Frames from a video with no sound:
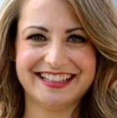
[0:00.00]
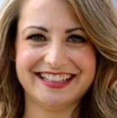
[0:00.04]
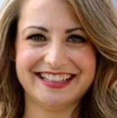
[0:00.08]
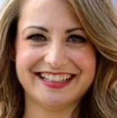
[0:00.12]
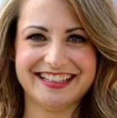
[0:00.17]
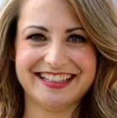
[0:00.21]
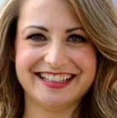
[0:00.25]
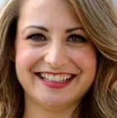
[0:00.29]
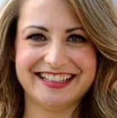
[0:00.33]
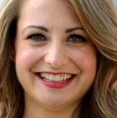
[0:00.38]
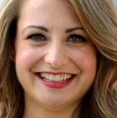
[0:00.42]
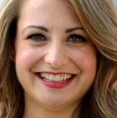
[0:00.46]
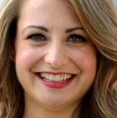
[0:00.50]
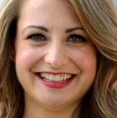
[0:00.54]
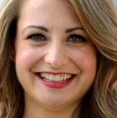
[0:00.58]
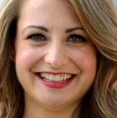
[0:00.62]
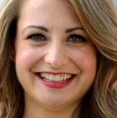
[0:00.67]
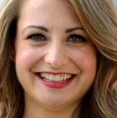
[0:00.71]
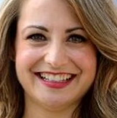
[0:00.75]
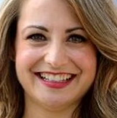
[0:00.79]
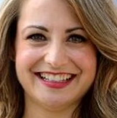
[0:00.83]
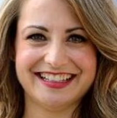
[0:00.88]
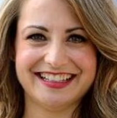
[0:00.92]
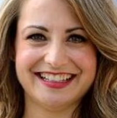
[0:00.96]

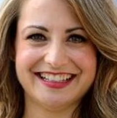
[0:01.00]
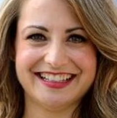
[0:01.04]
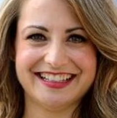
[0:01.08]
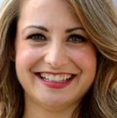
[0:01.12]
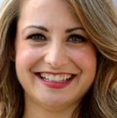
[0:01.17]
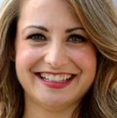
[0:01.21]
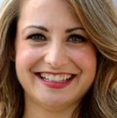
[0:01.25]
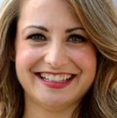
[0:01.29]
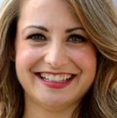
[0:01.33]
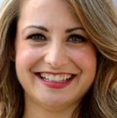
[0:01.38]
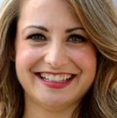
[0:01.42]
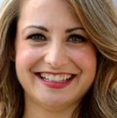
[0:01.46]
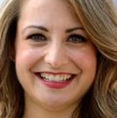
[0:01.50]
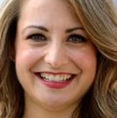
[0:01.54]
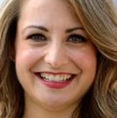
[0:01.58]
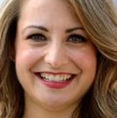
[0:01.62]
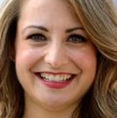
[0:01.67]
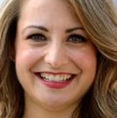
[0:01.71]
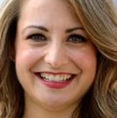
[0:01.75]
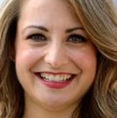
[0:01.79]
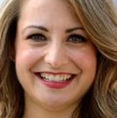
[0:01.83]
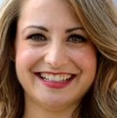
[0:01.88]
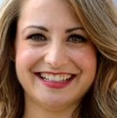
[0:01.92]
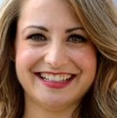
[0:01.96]

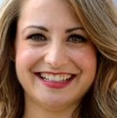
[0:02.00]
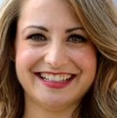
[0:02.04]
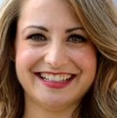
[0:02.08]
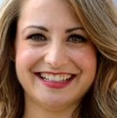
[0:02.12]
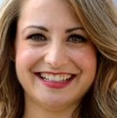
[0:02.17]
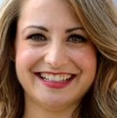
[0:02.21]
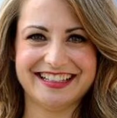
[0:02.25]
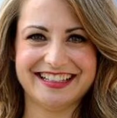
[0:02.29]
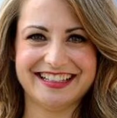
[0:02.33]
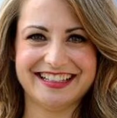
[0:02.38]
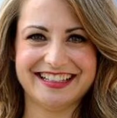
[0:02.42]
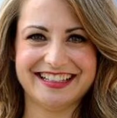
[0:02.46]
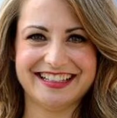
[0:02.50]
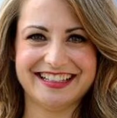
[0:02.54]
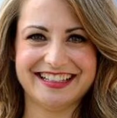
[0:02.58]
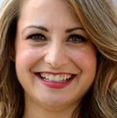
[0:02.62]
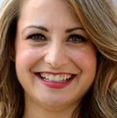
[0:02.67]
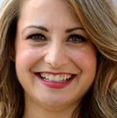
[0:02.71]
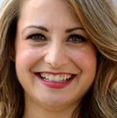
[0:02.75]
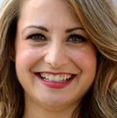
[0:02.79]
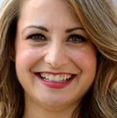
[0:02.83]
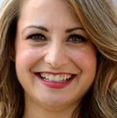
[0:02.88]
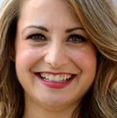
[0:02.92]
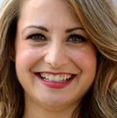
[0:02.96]

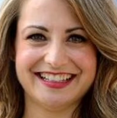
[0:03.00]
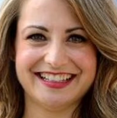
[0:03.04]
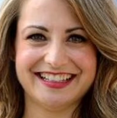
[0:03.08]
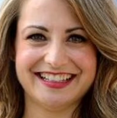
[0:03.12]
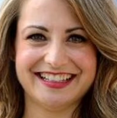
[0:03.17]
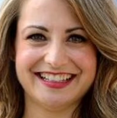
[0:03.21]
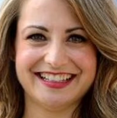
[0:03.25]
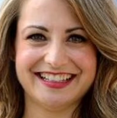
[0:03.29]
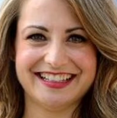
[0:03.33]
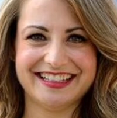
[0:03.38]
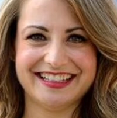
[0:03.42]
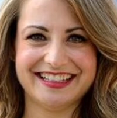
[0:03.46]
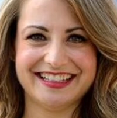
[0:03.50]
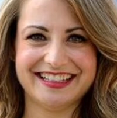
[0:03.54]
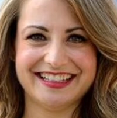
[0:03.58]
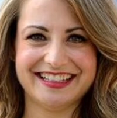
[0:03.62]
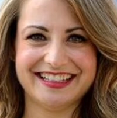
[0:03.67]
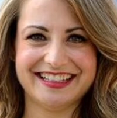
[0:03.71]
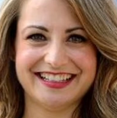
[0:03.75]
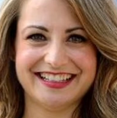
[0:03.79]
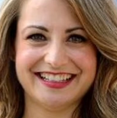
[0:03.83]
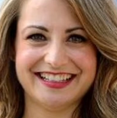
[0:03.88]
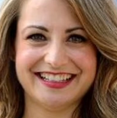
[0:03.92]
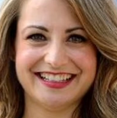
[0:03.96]

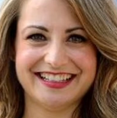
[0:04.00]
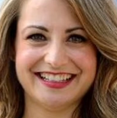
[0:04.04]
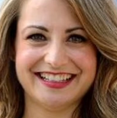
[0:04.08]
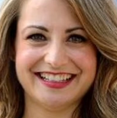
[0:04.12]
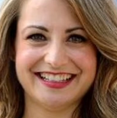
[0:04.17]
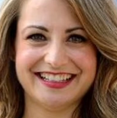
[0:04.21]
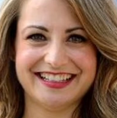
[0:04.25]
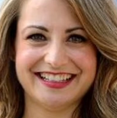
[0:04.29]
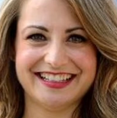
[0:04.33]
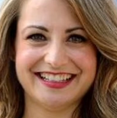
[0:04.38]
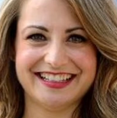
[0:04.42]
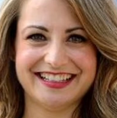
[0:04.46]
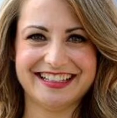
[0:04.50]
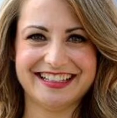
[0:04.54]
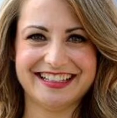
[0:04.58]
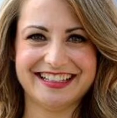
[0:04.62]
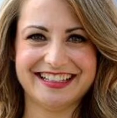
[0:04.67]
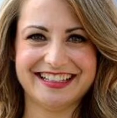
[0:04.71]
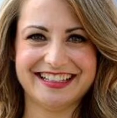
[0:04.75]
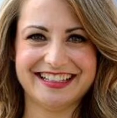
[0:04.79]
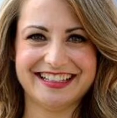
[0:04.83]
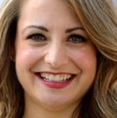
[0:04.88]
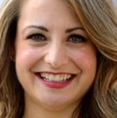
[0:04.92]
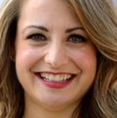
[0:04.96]

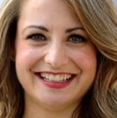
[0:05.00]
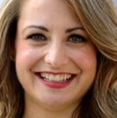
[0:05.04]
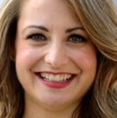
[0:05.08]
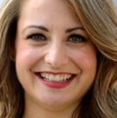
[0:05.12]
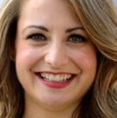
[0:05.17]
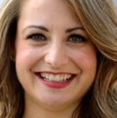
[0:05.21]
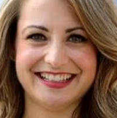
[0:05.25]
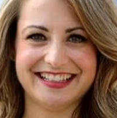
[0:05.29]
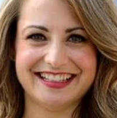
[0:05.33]
This is a still picture; no speech is visible.